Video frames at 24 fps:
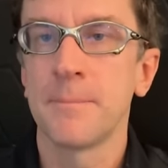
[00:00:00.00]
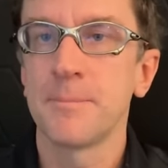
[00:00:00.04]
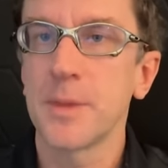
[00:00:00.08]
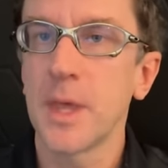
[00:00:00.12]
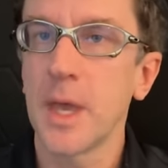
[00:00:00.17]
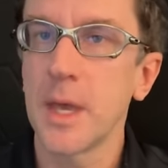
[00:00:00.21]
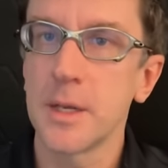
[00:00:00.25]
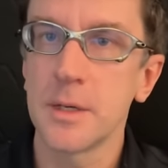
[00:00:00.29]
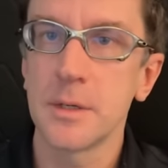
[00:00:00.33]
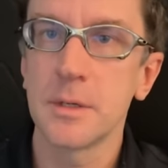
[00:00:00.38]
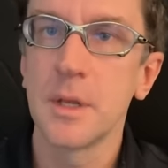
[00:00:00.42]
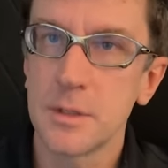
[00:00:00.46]

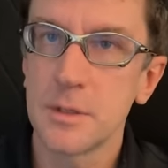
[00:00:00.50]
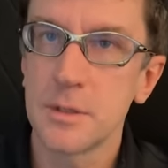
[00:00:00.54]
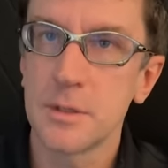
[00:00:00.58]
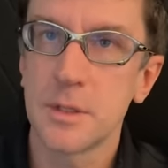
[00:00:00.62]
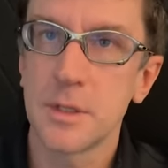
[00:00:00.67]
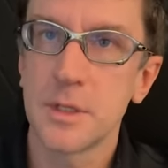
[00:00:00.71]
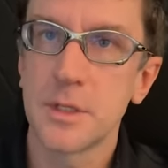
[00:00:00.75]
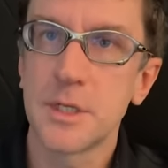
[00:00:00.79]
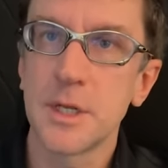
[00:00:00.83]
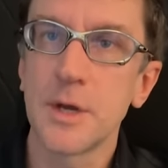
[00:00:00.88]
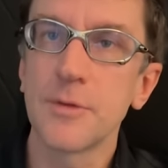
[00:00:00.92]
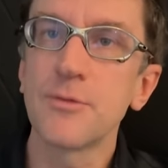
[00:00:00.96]
And
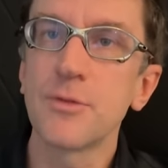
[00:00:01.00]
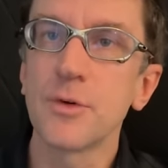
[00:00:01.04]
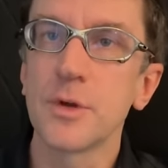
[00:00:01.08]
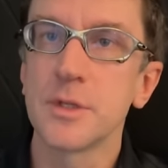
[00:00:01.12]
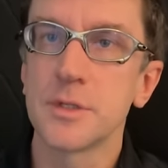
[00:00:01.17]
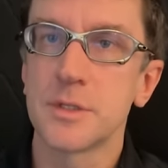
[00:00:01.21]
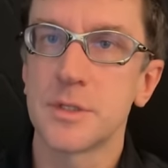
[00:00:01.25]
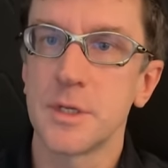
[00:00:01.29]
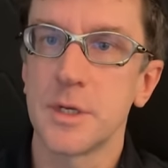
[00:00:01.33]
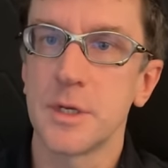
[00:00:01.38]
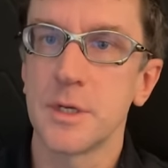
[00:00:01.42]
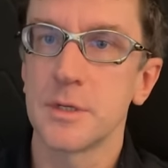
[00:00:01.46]
the
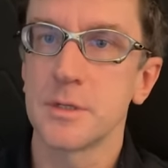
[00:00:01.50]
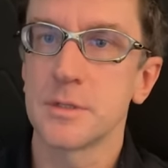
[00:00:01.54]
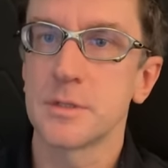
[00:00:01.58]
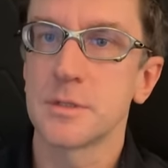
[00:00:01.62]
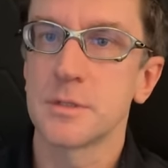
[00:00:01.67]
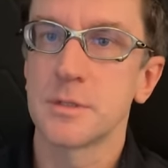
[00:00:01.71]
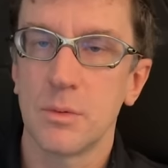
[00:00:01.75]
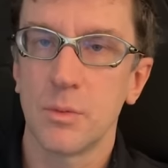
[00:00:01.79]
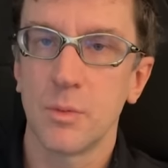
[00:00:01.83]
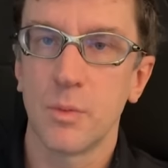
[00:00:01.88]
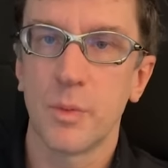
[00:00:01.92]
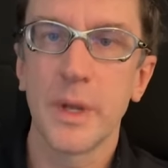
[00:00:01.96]
difference
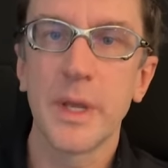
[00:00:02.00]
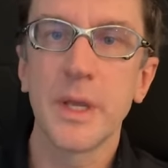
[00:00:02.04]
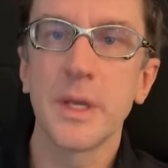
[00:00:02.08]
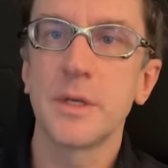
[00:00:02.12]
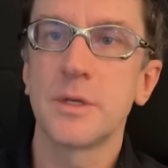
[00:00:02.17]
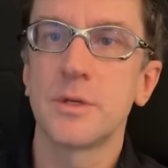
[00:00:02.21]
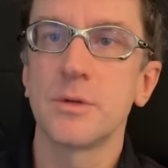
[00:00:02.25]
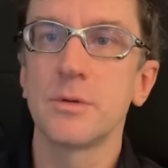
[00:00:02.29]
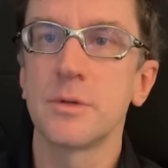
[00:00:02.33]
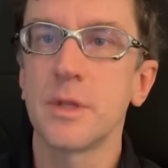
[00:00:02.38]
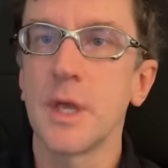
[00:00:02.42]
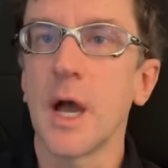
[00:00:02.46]
is we
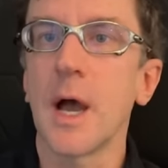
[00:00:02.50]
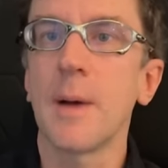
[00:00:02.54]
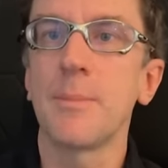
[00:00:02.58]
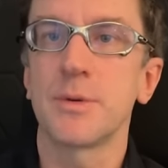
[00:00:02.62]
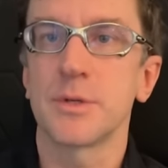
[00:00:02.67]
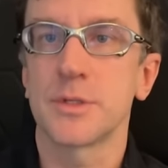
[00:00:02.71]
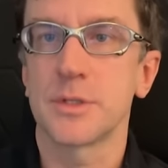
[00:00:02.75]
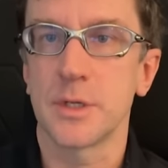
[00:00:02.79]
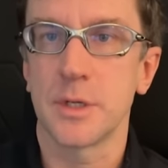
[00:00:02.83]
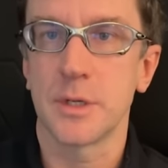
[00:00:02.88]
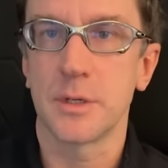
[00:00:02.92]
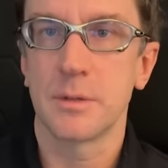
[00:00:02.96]
do the
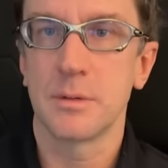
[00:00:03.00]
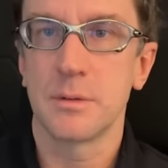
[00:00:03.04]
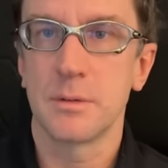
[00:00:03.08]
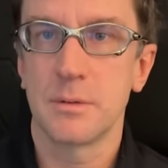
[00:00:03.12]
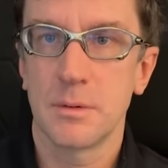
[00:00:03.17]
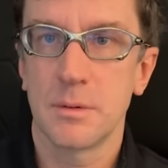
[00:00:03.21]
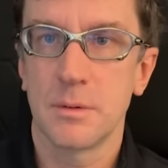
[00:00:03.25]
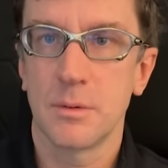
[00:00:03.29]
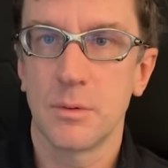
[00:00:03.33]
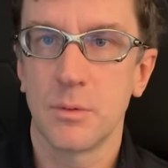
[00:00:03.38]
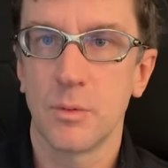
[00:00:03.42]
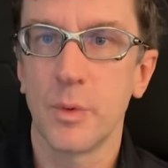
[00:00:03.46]
opposite.
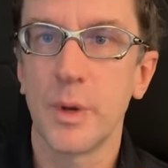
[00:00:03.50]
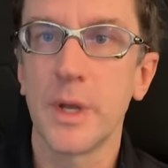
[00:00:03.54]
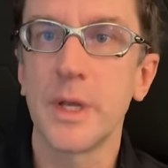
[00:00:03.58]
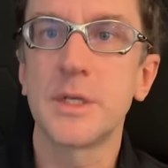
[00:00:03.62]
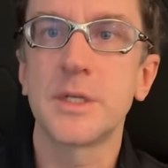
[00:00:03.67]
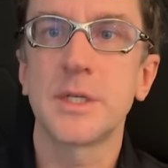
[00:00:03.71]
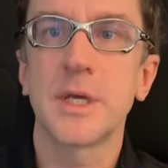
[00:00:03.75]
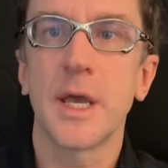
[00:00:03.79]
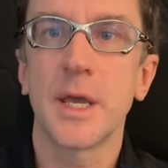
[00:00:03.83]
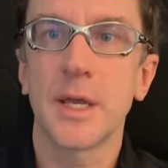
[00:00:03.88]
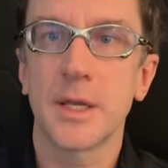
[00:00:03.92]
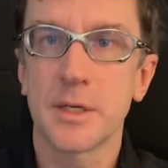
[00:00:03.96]
We
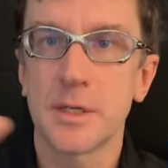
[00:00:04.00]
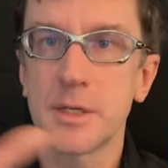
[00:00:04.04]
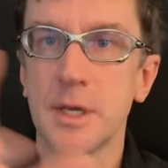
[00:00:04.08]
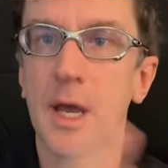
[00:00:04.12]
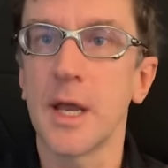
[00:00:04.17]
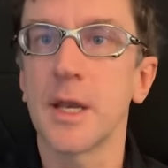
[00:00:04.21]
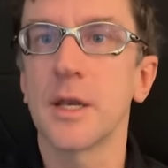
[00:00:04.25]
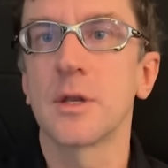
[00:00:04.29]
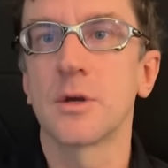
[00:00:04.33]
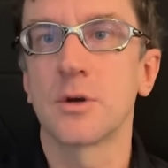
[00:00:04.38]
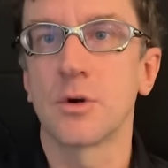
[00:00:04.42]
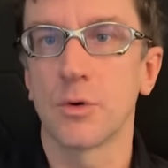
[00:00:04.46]
take
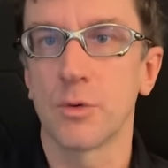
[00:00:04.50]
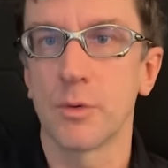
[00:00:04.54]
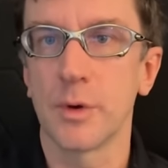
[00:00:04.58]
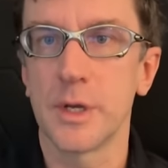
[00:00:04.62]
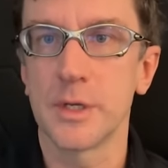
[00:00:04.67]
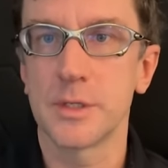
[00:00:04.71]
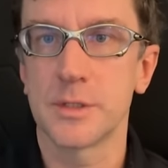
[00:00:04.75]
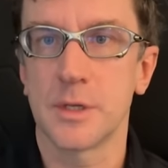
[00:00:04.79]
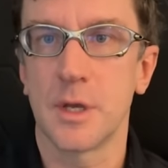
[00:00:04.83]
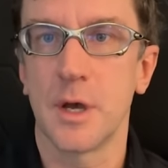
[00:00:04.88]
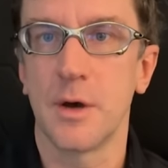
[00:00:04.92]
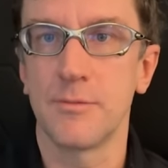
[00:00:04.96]
technical
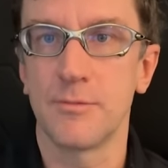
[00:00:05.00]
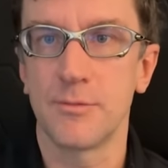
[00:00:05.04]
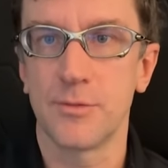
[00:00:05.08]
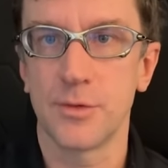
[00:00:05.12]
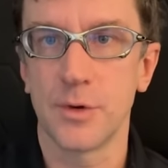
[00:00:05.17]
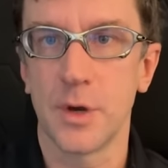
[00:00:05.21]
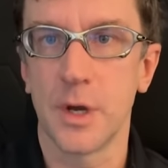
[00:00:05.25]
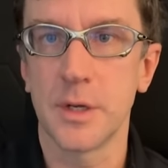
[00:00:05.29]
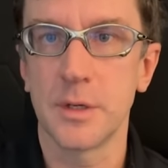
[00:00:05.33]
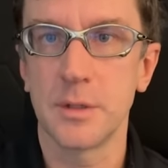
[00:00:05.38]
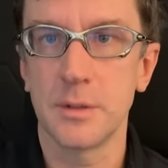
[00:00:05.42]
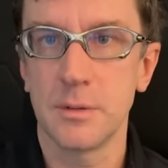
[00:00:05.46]
risk up
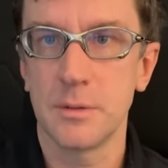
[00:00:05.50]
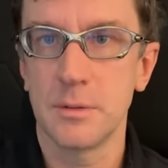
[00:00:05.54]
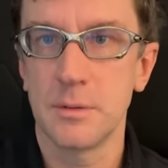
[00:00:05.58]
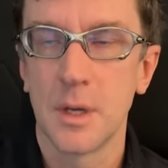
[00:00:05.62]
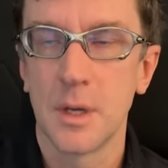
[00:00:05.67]
front.